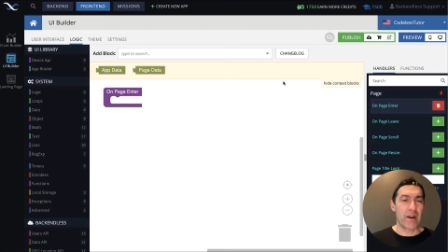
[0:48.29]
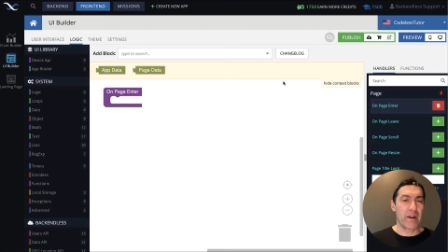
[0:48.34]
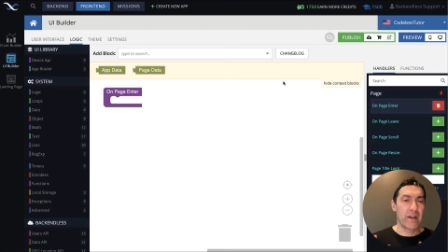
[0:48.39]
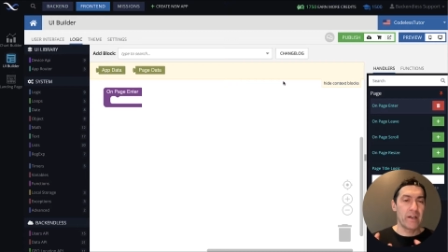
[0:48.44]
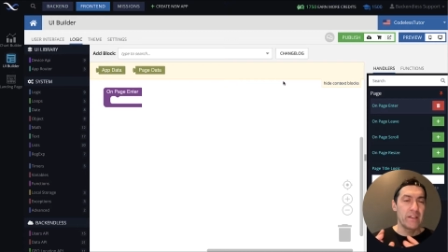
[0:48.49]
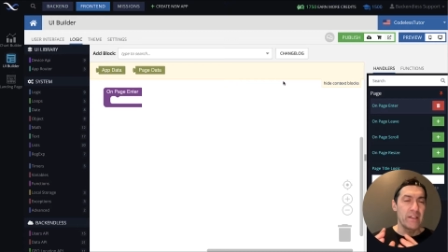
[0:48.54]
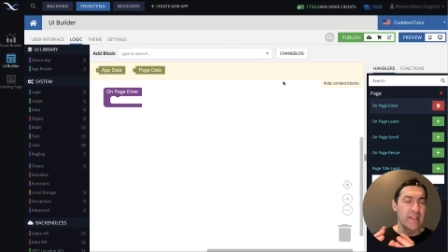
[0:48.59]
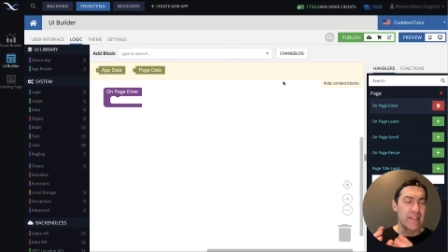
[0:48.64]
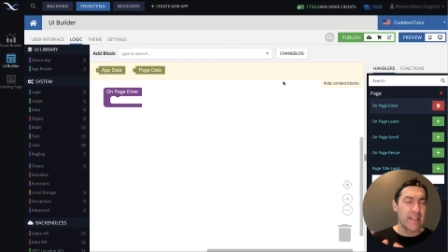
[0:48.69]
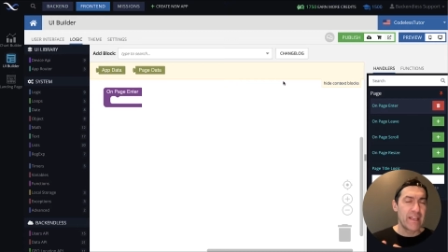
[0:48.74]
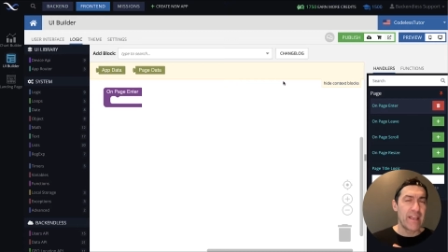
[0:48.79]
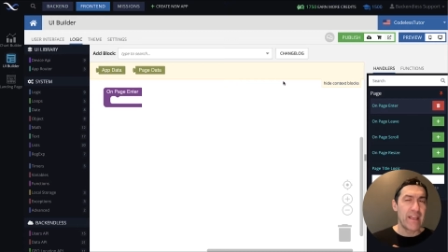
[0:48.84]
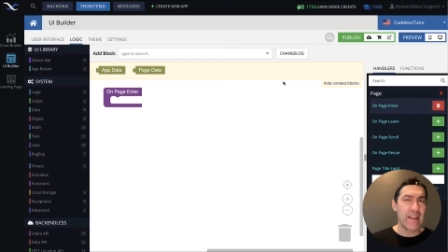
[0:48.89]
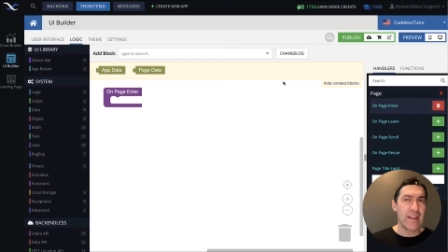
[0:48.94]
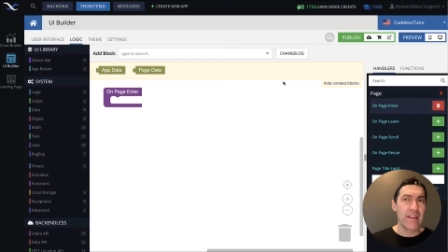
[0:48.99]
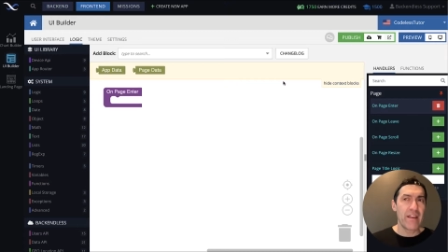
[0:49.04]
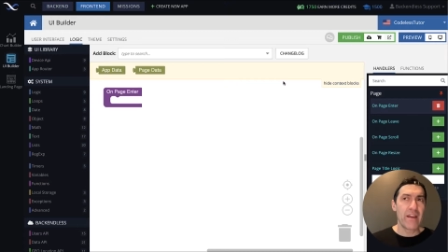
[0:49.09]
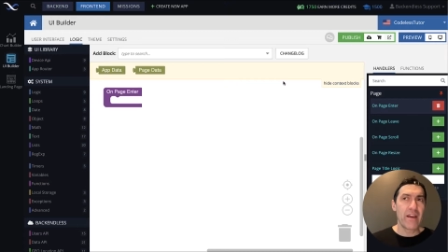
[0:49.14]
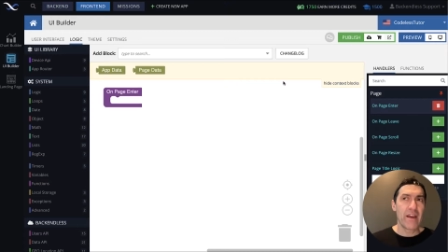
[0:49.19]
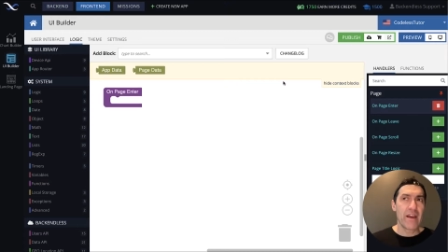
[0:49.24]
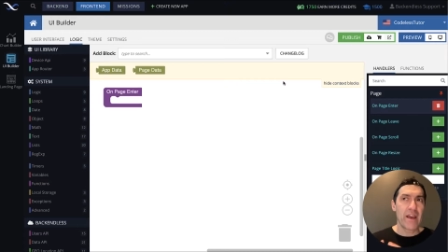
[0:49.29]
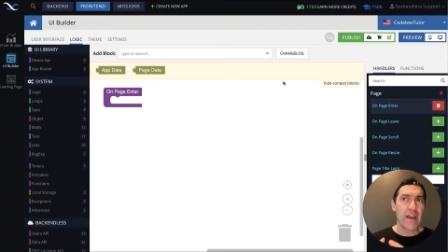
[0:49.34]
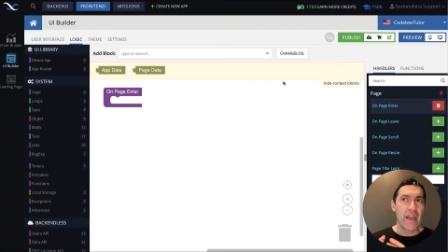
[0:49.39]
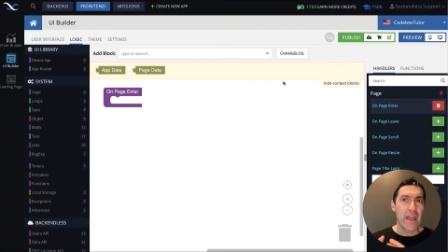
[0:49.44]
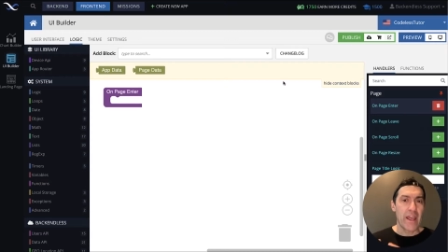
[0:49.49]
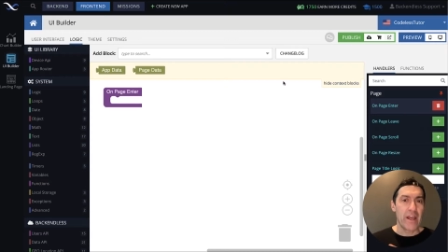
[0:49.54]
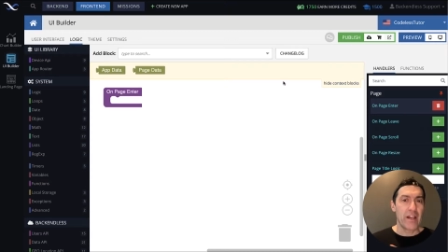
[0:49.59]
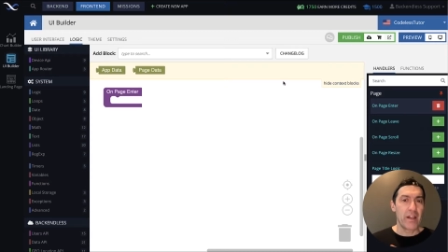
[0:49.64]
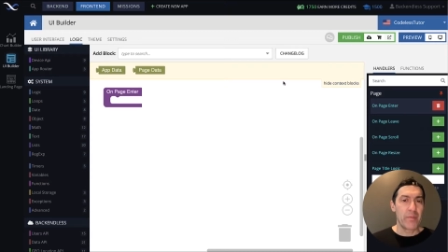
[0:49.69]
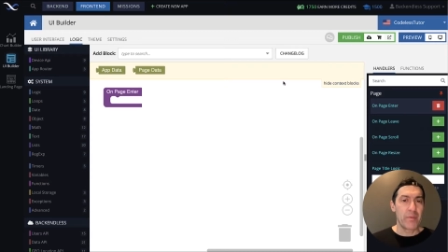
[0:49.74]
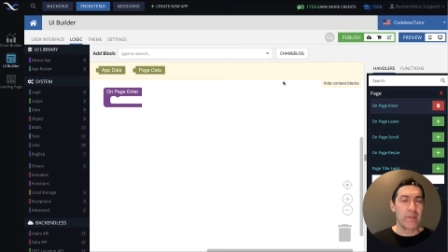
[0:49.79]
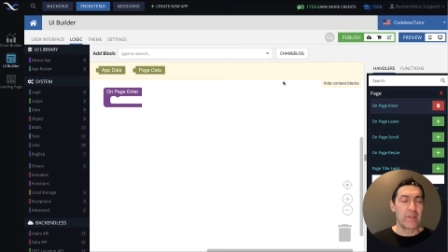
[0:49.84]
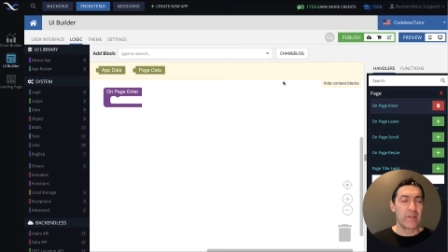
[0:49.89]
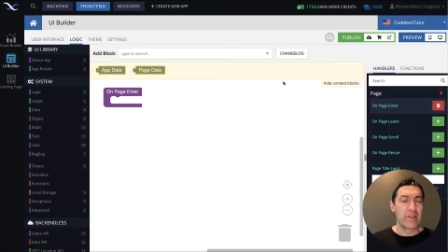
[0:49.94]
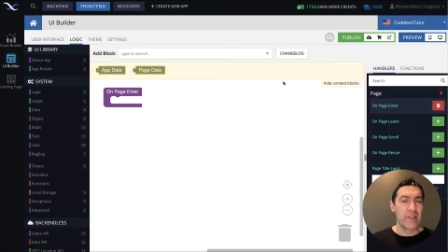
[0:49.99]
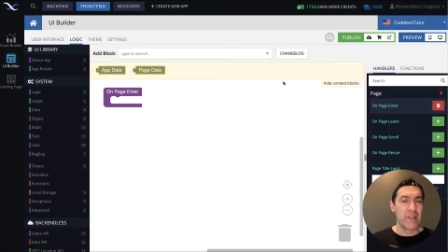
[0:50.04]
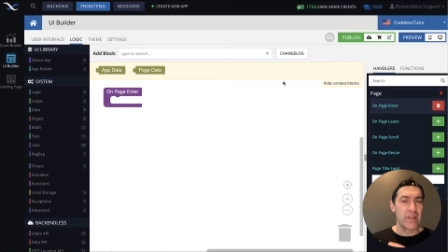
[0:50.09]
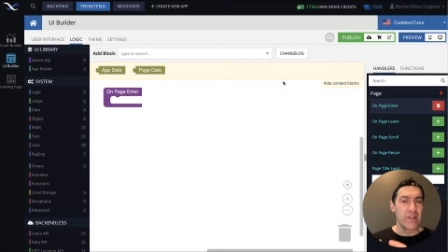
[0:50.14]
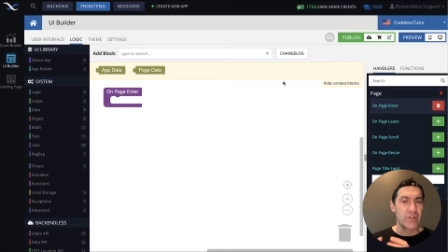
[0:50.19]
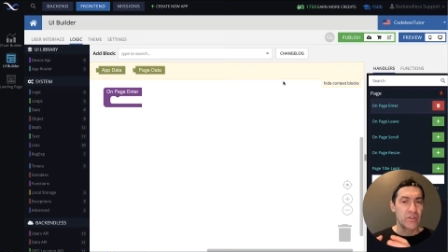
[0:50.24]
And the key element
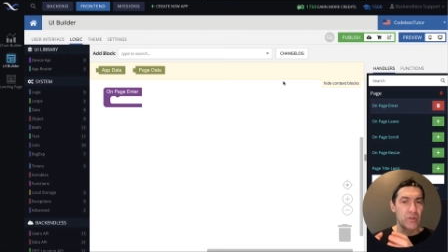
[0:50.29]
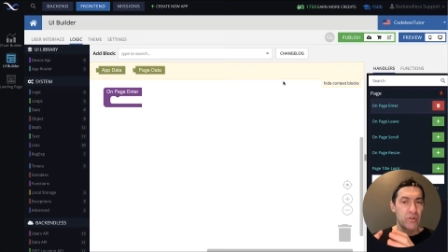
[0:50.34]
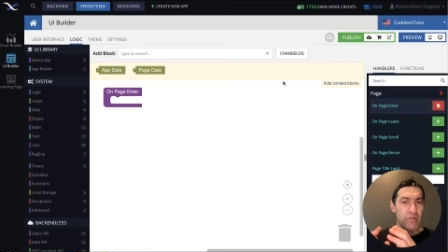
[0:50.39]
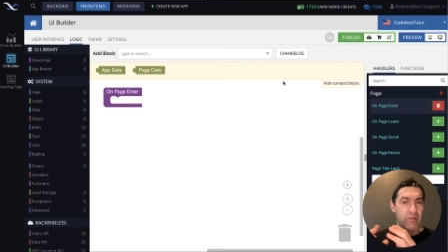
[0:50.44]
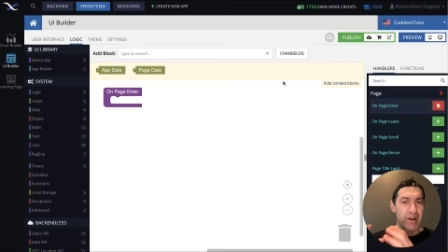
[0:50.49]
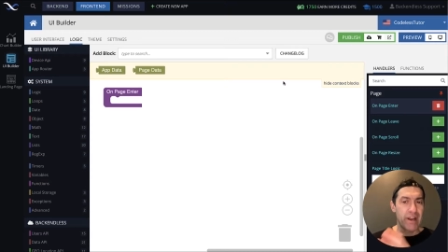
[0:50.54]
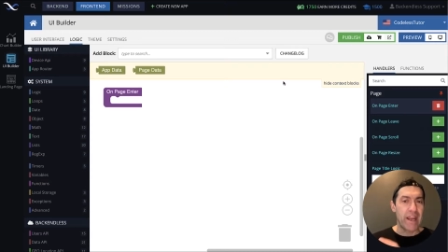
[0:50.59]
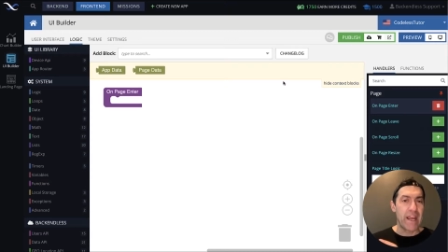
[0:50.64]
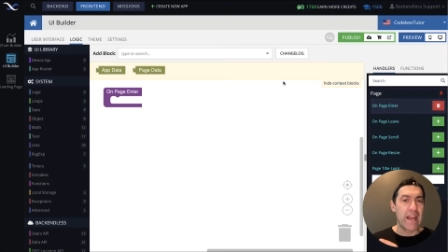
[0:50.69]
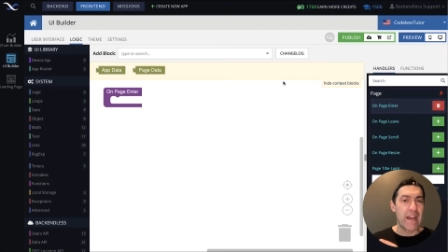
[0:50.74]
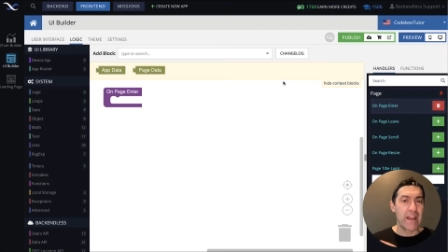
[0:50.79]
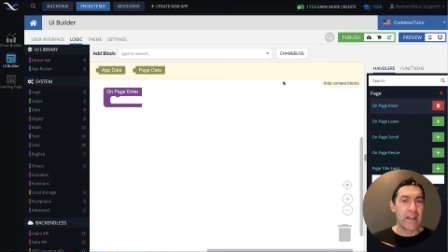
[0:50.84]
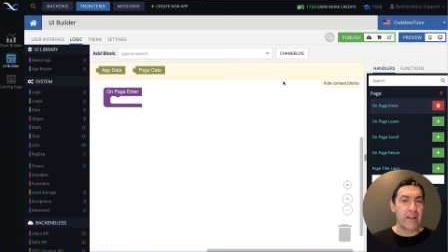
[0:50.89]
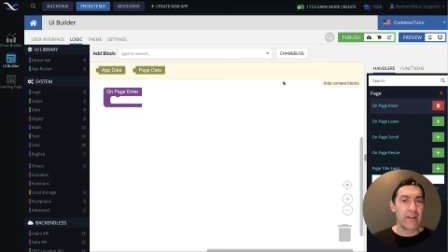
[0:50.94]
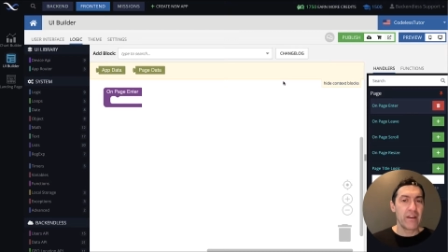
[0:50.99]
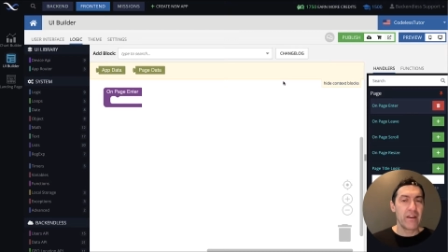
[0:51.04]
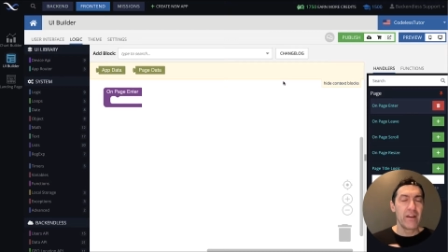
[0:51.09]
is creating